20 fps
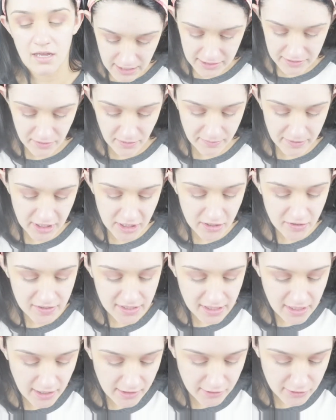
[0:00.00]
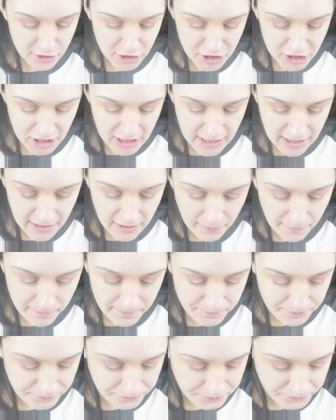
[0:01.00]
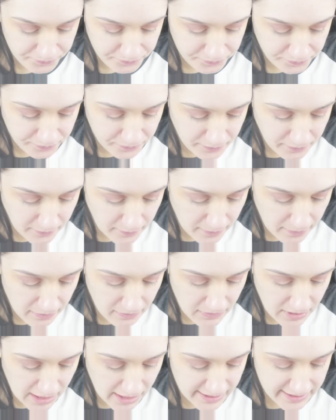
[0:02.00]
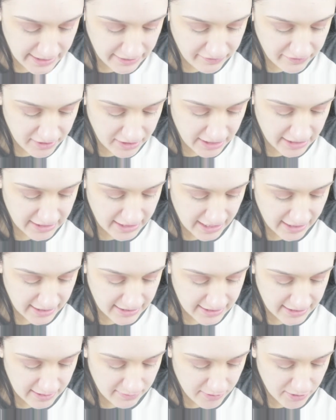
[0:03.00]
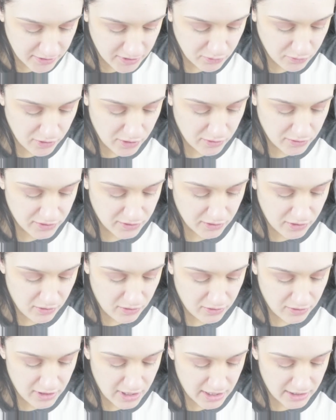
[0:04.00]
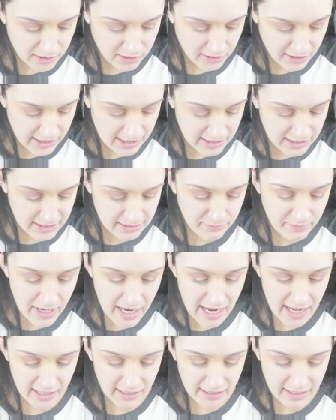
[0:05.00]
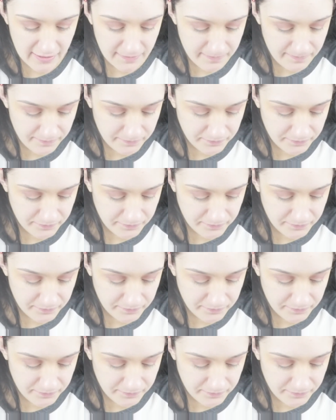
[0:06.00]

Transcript: So I'm going to use the color Chic because I feel like that is the most rose gold color in this palette,